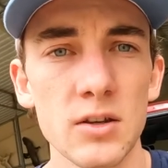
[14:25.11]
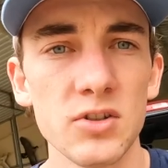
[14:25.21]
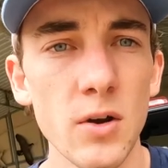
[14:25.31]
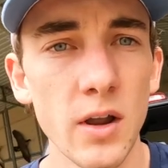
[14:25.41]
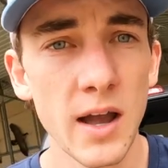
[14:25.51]

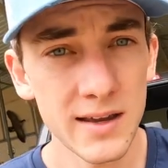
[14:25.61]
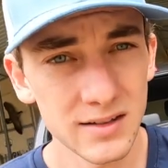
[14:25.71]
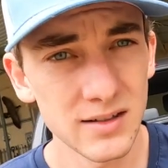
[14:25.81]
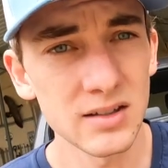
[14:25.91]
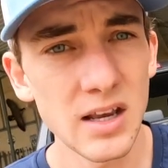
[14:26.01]
so
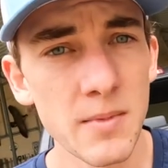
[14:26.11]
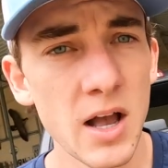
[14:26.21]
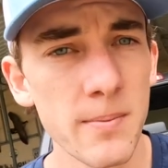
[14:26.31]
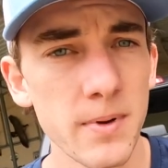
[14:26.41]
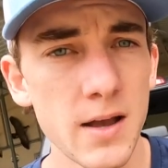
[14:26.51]
guys to sum
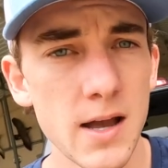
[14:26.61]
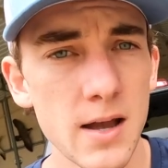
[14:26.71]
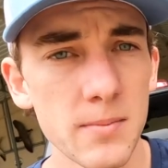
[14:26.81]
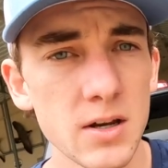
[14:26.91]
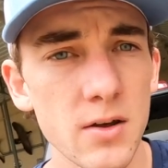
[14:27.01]
up
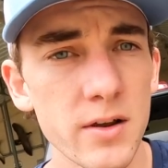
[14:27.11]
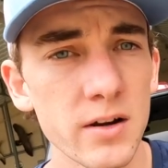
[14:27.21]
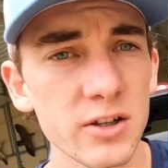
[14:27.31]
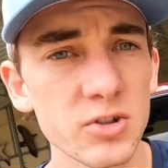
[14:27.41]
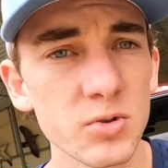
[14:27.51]
um, you know
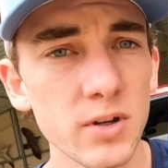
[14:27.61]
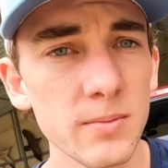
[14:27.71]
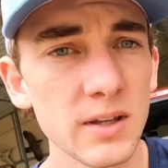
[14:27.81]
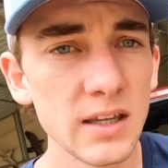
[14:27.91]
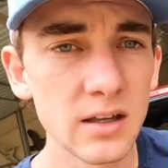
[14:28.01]
they're
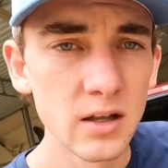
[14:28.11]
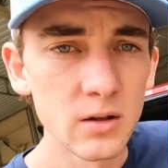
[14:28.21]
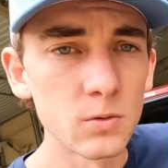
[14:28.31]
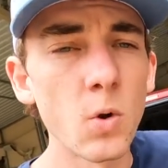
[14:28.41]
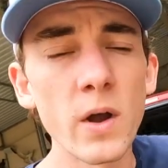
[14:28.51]
extremely
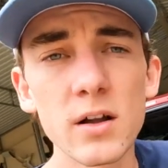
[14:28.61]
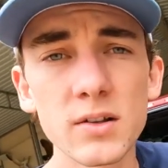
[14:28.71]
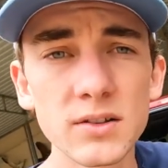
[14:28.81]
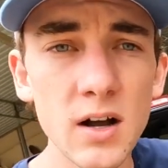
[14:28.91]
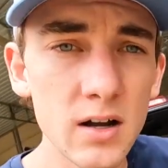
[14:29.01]

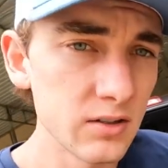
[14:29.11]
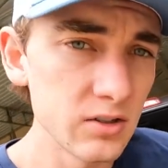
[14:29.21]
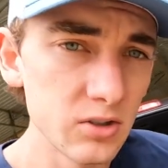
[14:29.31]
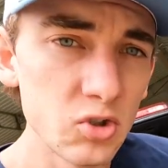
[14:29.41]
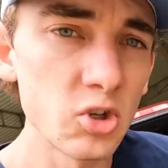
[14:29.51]
loyal dogs
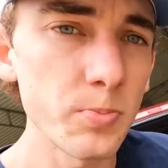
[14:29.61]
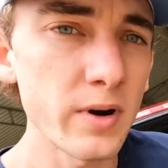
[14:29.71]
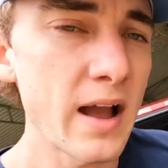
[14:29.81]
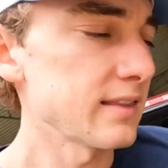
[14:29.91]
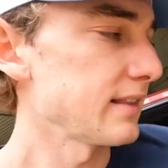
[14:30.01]

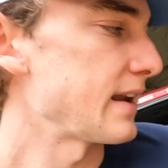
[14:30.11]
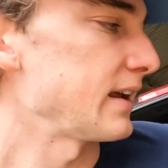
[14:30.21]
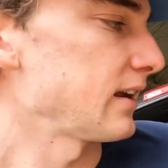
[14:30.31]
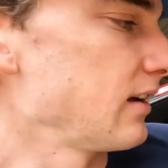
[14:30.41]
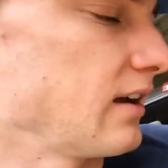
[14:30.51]
super
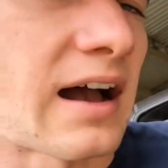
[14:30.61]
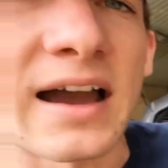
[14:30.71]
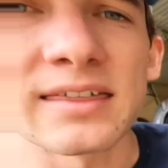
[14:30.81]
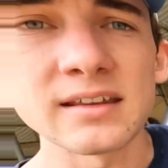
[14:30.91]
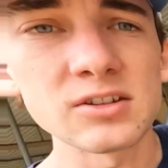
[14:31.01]
athletic
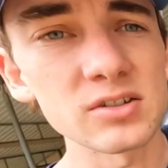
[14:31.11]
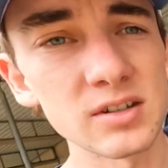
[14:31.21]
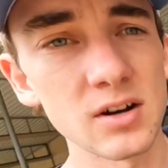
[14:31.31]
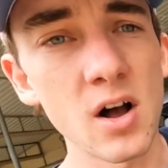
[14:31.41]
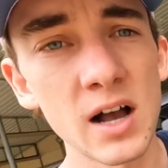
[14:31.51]
i think just
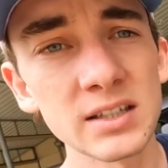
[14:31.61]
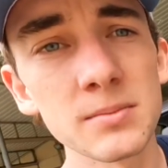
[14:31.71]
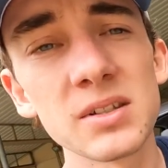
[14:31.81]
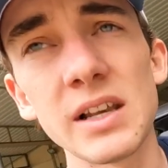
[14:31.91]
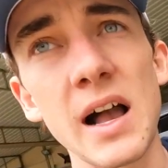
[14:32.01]
an
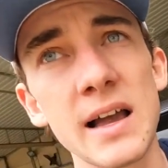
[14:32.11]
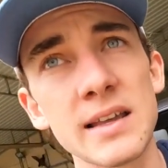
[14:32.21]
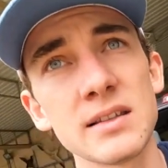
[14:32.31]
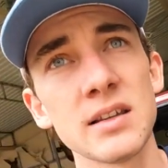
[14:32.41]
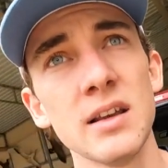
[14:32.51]
awesome
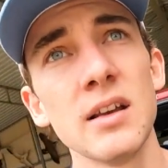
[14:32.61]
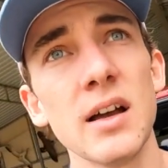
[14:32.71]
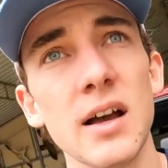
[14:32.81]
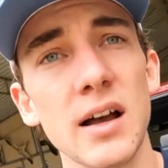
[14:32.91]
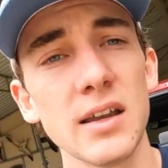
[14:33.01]
size
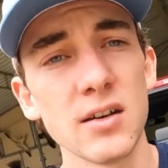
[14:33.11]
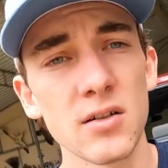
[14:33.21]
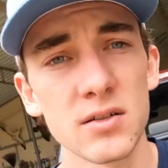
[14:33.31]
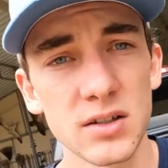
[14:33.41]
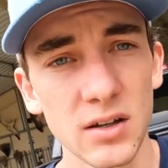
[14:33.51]
uh, you
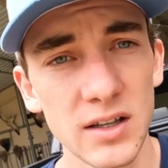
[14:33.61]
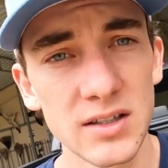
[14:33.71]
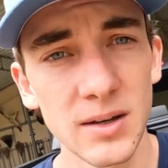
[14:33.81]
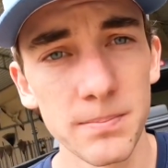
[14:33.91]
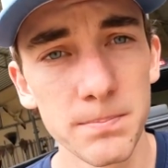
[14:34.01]
know it's a
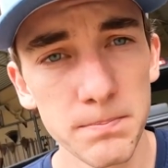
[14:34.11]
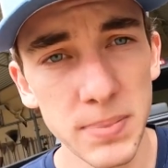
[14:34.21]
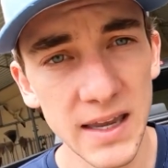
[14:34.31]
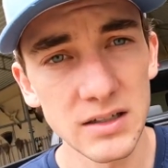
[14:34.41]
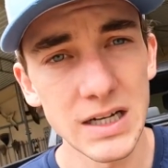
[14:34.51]
it's a
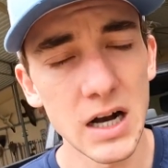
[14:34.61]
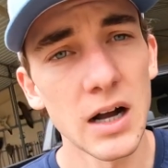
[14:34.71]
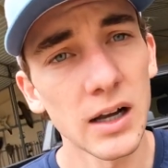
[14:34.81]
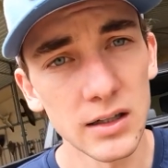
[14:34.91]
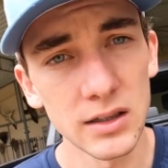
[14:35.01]
big
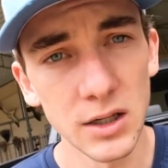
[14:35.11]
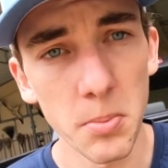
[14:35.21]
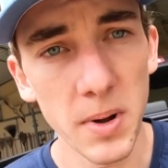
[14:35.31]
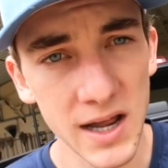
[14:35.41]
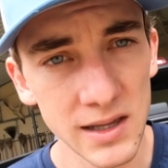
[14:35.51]
dog and a little
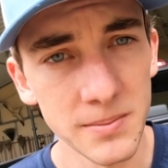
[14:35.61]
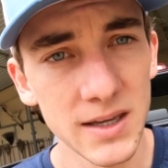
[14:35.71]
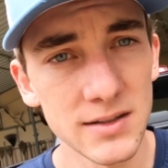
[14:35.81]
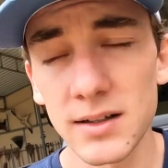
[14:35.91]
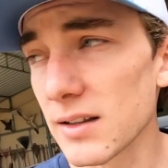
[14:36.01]
body
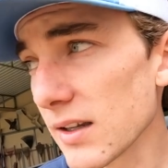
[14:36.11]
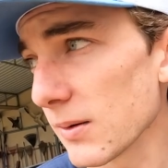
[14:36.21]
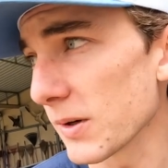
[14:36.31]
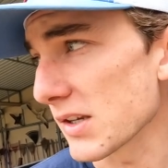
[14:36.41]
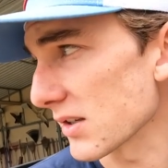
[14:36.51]

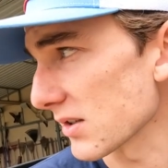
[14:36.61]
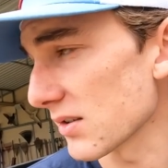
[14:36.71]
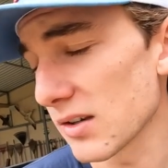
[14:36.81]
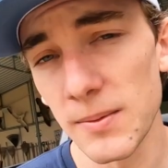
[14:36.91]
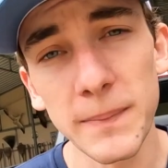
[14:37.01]
basically which
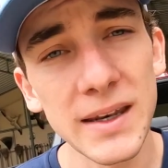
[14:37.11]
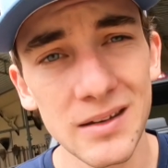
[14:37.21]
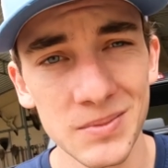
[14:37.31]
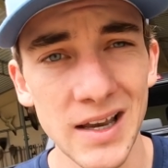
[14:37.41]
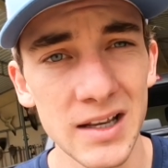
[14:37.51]
is a
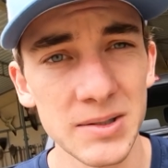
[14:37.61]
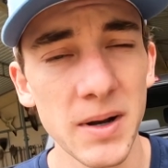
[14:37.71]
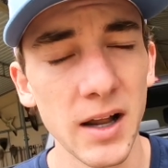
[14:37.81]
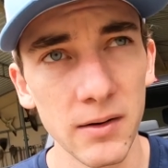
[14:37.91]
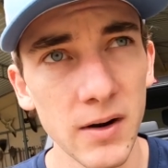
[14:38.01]
medium-sized
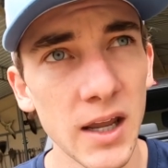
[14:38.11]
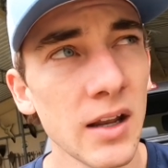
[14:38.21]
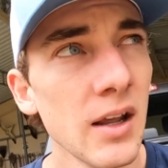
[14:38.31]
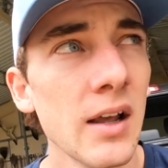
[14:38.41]
body right